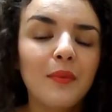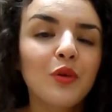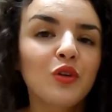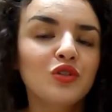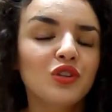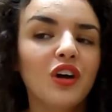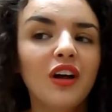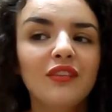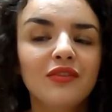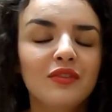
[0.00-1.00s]
I'm not
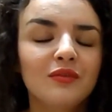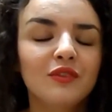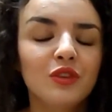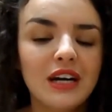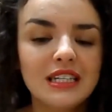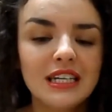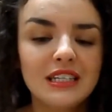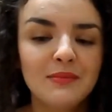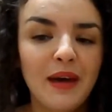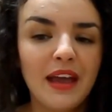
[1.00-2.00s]
kind of creating
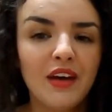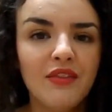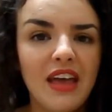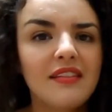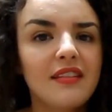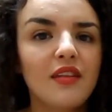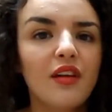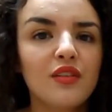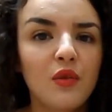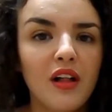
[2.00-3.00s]
a debate of is a
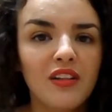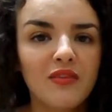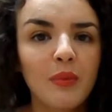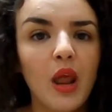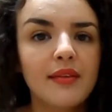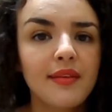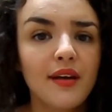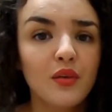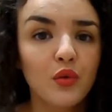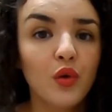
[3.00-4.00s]
size twelve plus
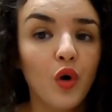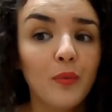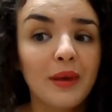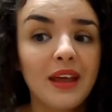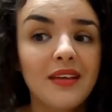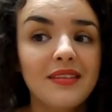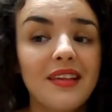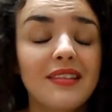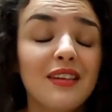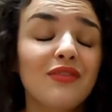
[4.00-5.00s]
size or not, because
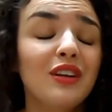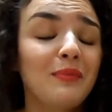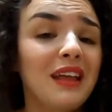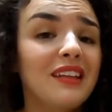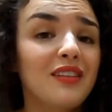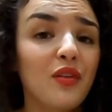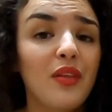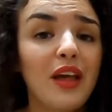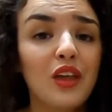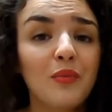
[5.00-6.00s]
there's different opinions
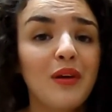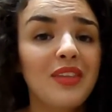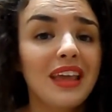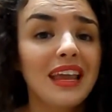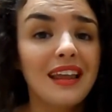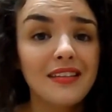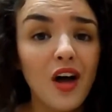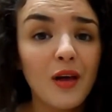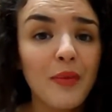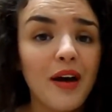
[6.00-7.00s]
on that. You might think it is.
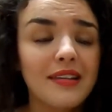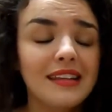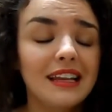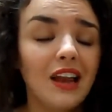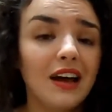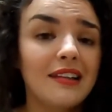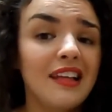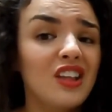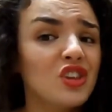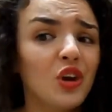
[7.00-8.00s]
I personally, like I
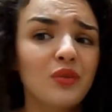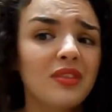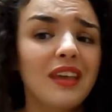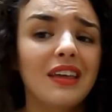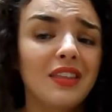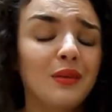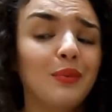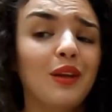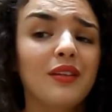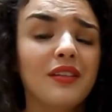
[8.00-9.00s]
said, don't think that a
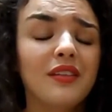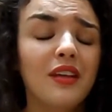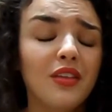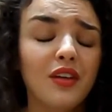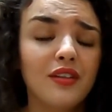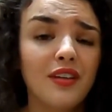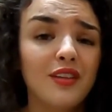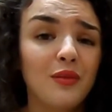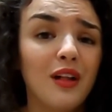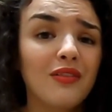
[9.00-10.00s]
plus uh, that
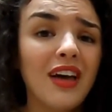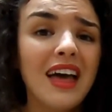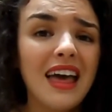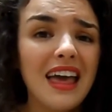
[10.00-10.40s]
size twelve